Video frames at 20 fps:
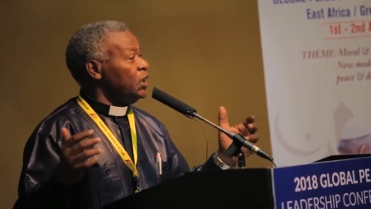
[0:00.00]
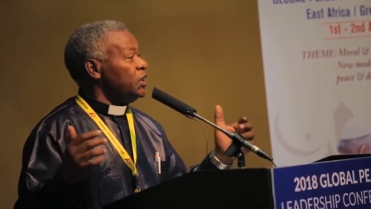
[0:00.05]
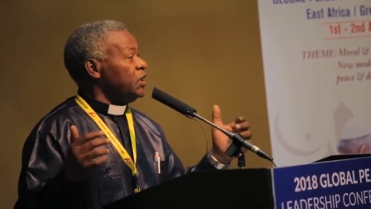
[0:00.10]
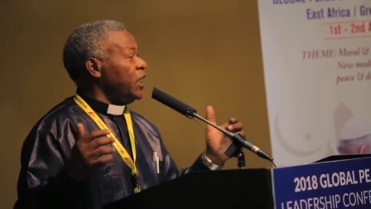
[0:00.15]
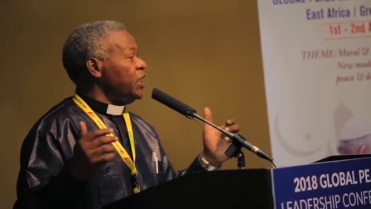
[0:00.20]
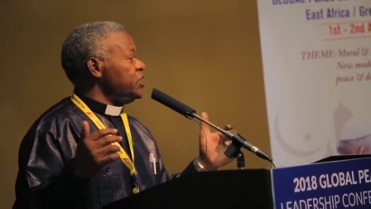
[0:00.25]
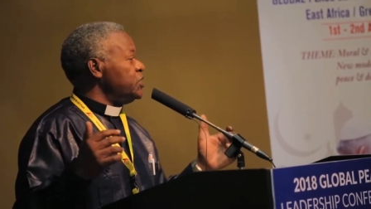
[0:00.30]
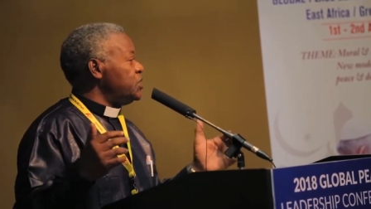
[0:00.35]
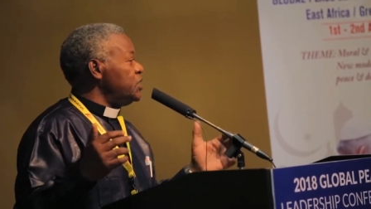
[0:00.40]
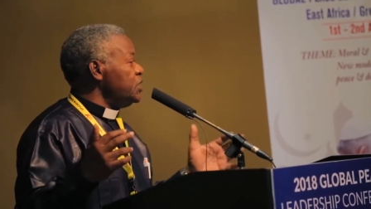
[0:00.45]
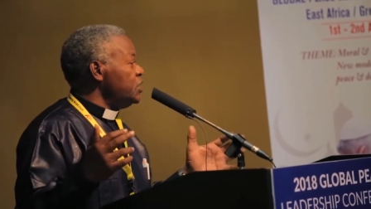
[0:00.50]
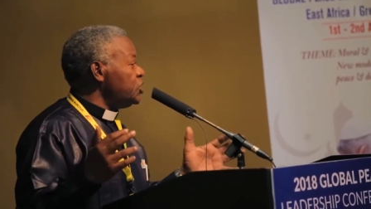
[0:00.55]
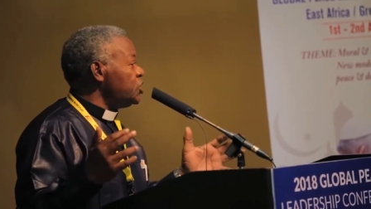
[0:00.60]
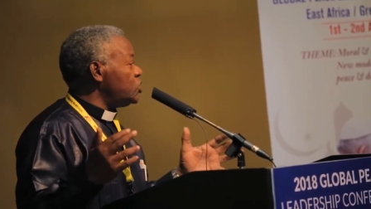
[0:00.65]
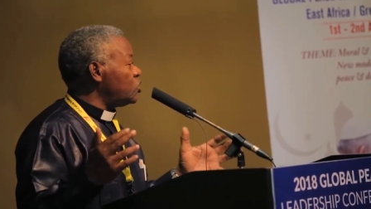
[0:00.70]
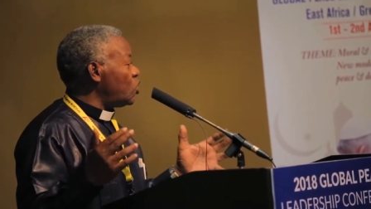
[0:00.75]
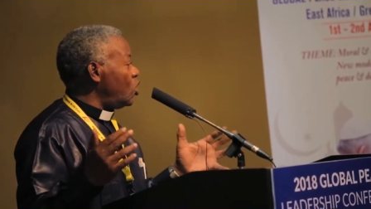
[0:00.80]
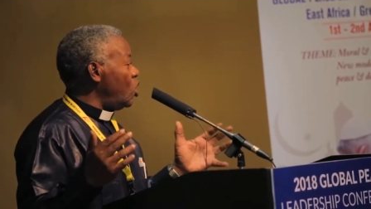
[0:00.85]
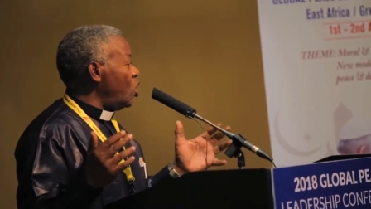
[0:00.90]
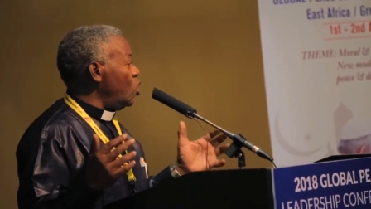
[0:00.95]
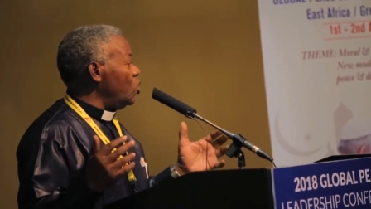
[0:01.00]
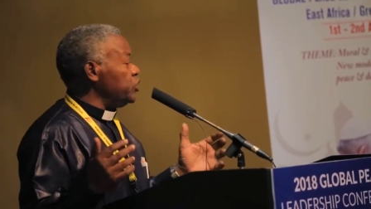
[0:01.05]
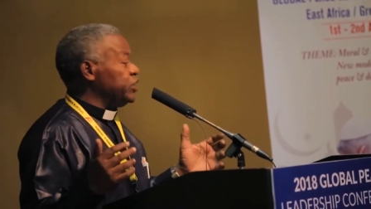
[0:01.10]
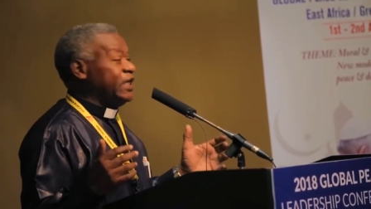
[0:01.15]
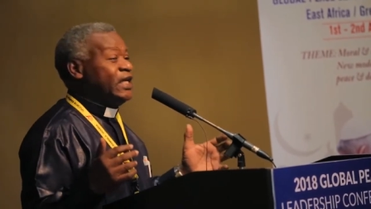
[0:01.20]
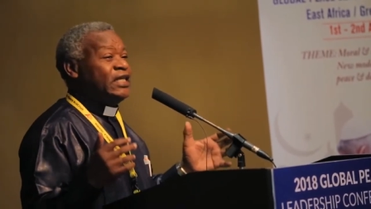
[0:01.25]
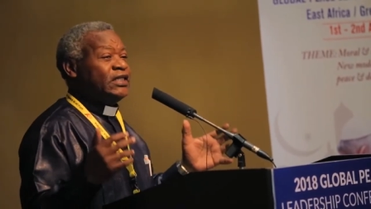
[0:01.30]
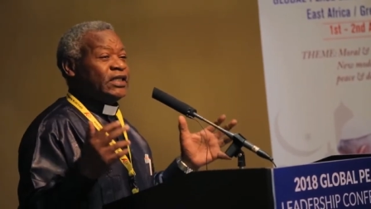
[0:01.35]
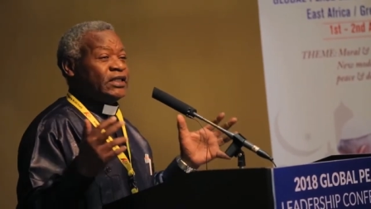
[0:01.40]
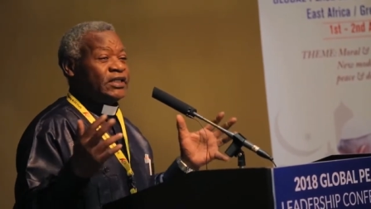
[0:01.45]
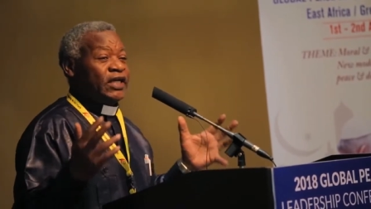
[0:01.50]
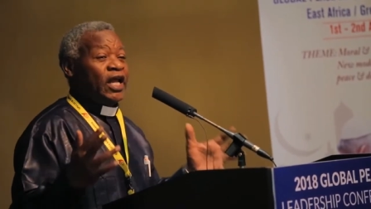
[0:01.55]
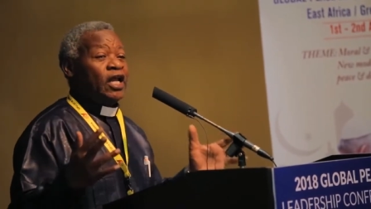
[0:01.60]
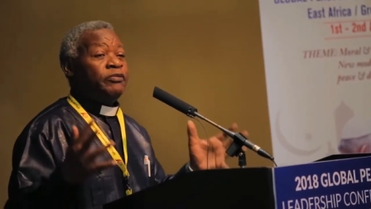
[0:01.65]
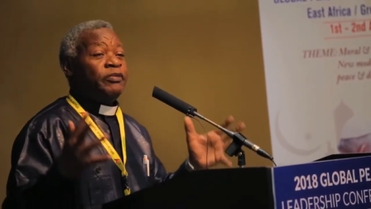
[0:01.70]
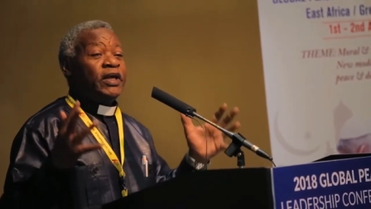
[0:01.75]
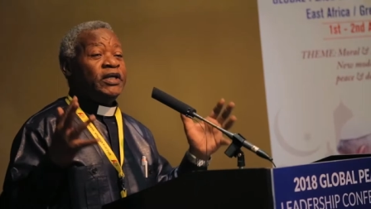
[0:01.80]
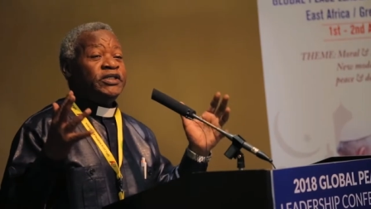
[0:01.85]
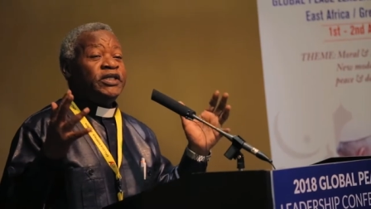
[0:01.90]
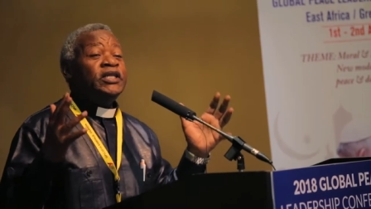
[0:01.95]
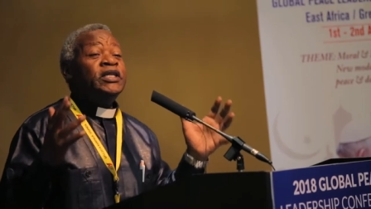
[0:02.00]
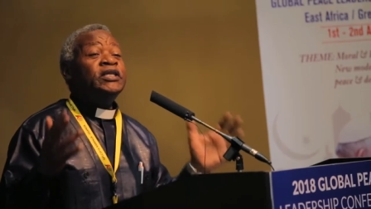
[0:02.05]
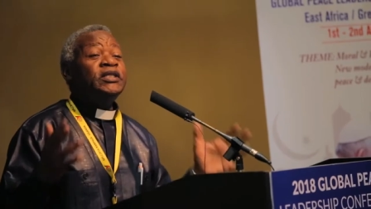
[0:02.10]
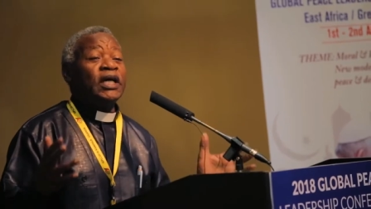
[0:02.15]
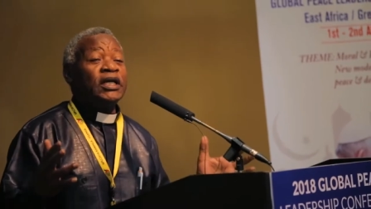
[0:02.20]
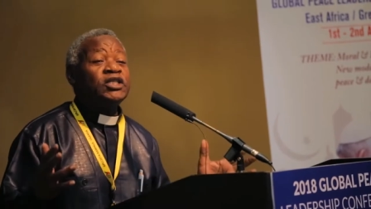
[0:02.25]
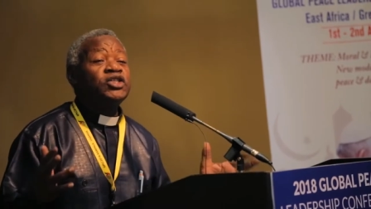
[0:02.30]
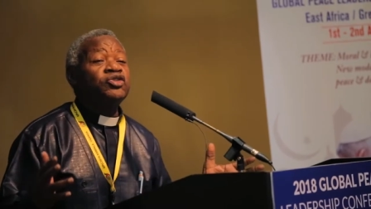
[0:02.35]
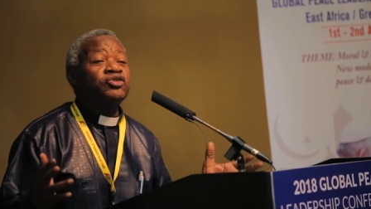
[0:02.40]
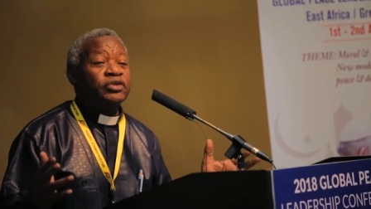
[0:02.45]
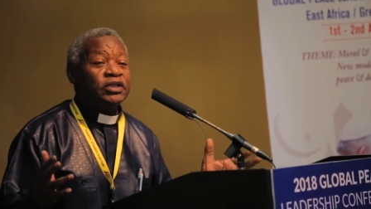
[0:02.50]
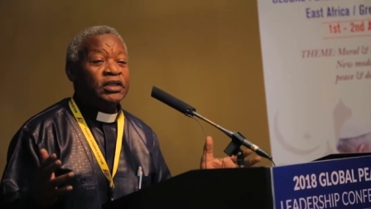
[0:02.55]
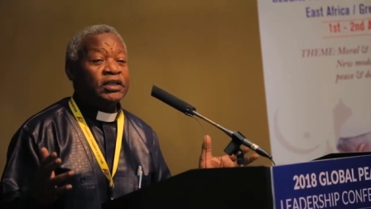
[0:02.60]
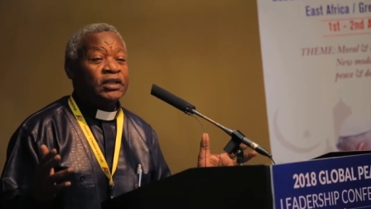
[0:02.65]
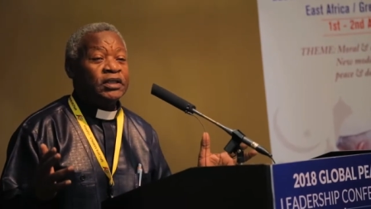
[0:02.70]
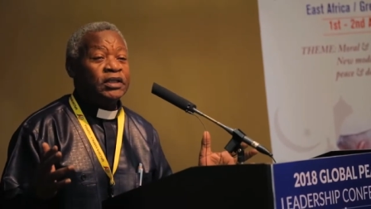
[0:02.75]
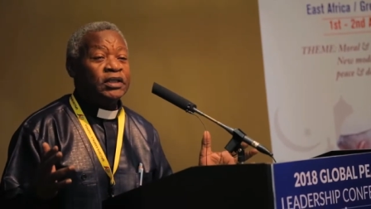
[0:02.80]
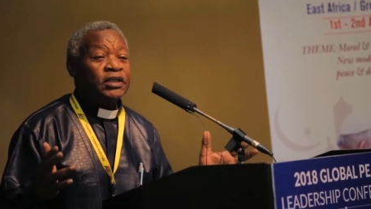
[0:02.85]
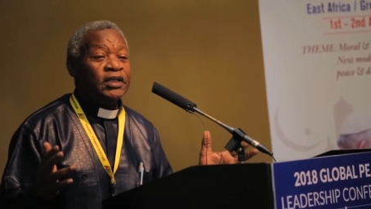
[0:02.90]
There is this called entertainment industry.